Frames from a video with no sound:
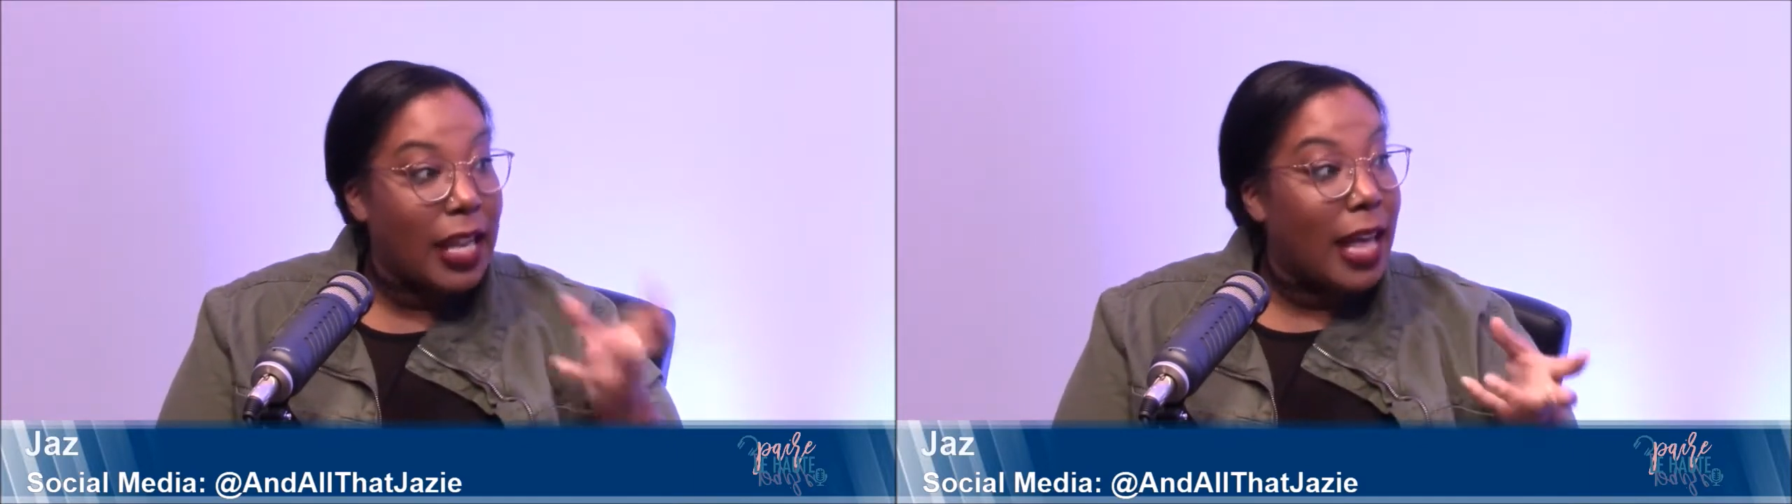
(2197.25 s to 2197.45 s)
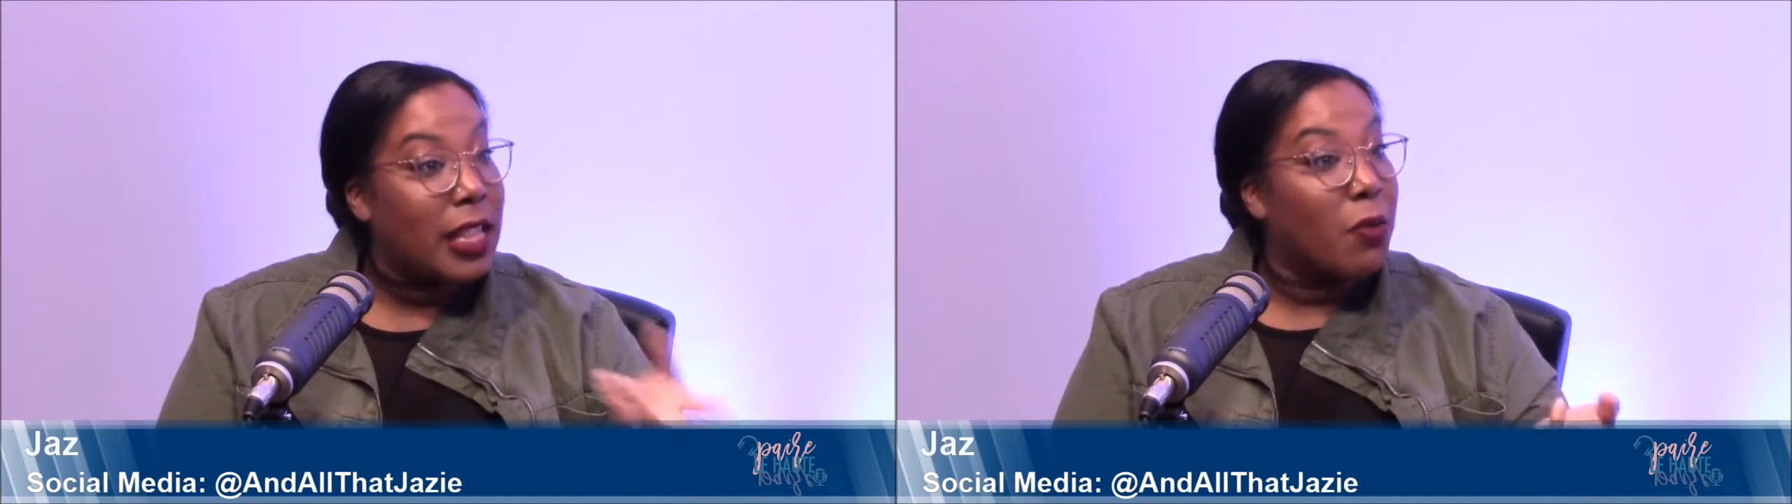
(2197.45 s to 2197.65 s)

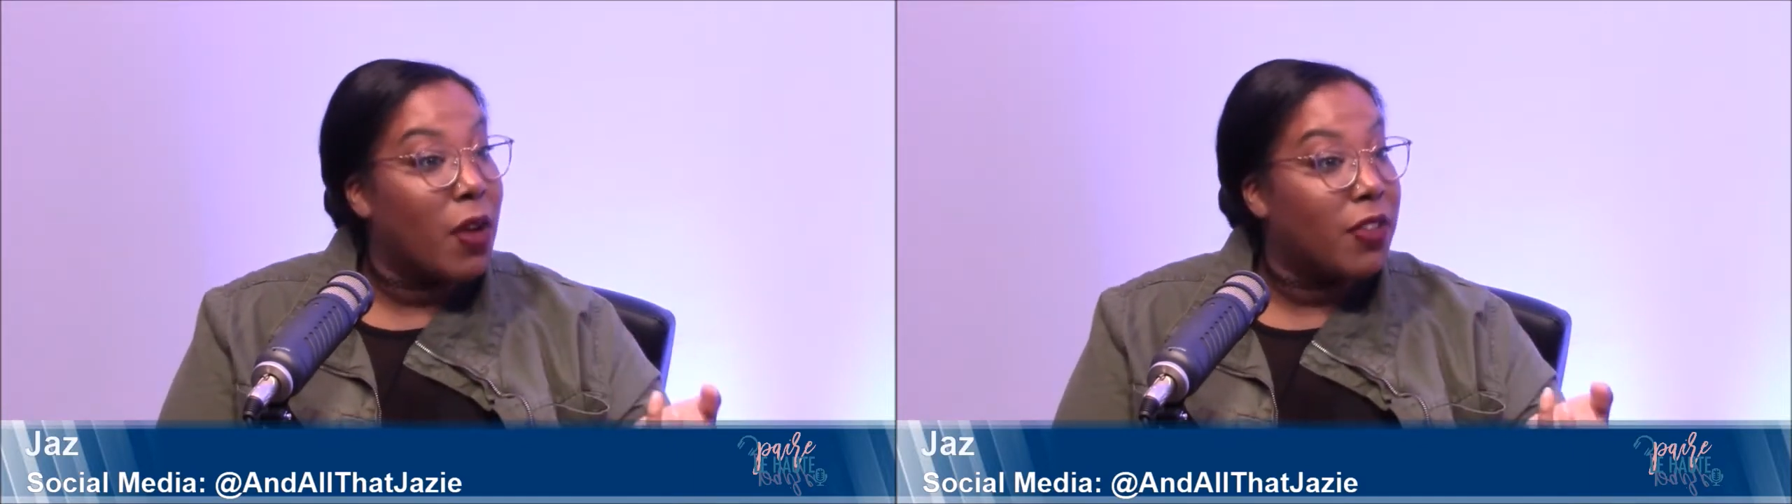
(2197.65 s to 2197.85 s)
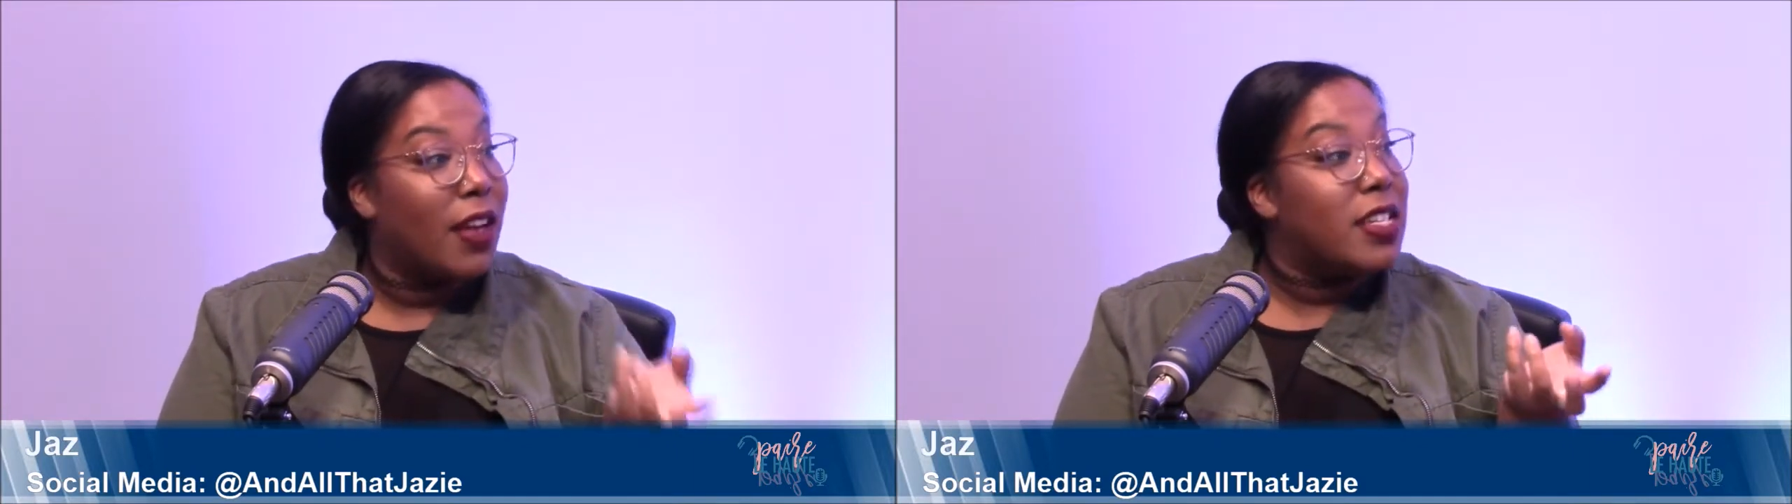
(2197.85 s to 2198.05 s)
like that
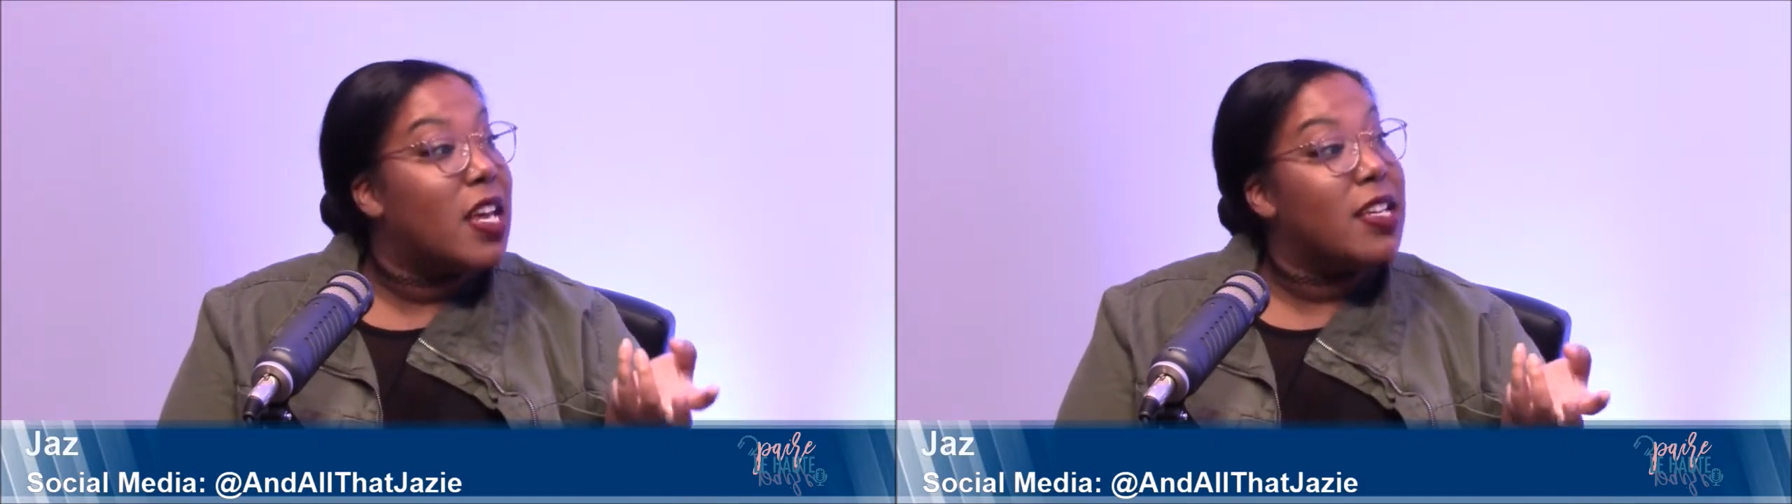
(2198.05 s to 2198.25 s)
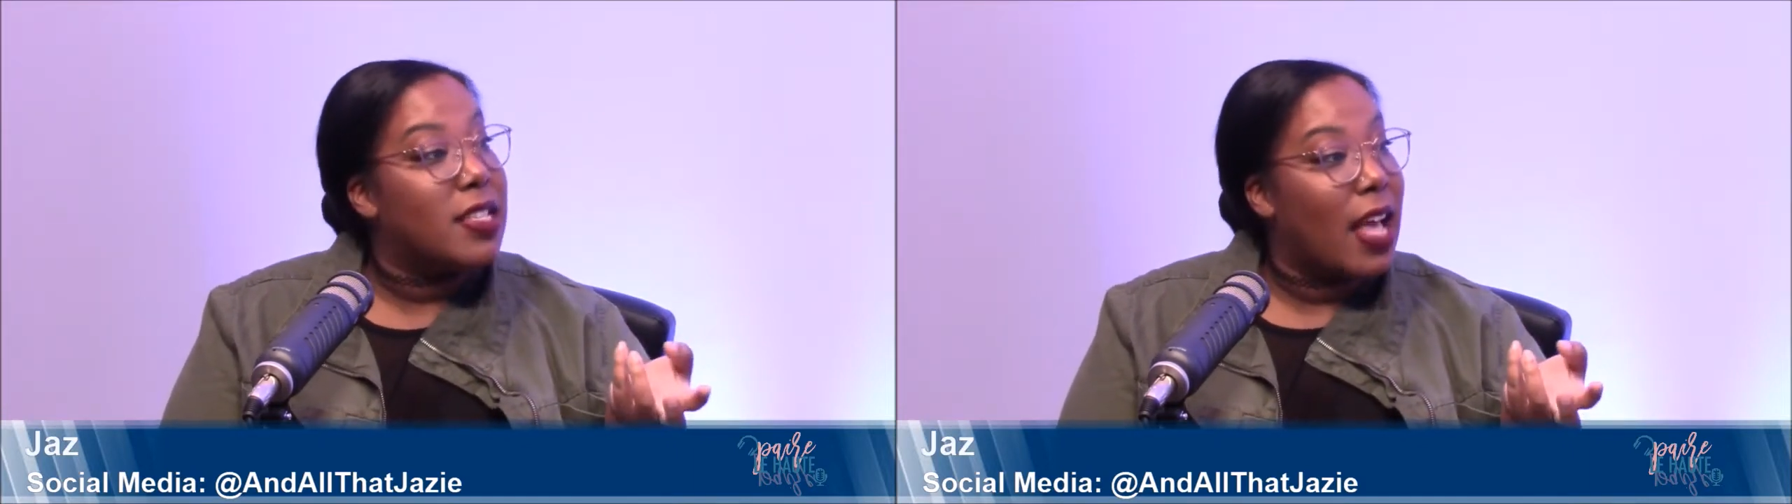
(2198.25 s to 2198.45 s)
Revlon
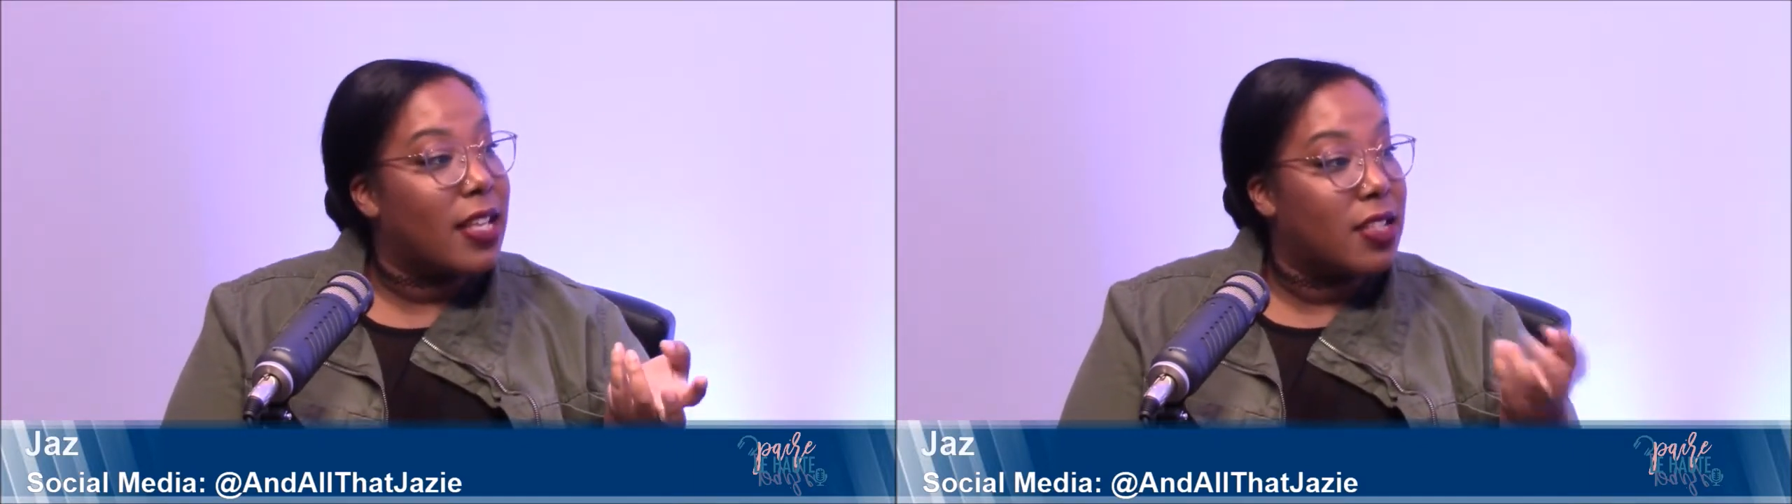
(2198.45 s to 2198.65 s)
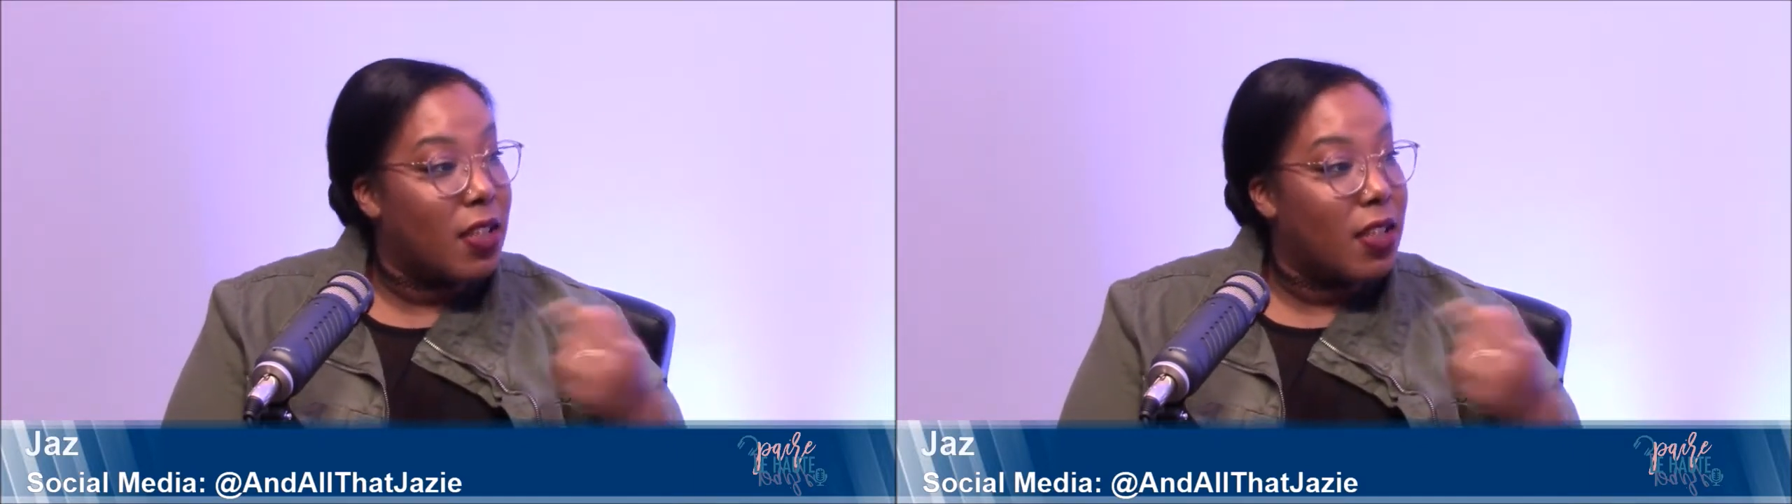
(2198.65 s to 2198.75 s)
does that.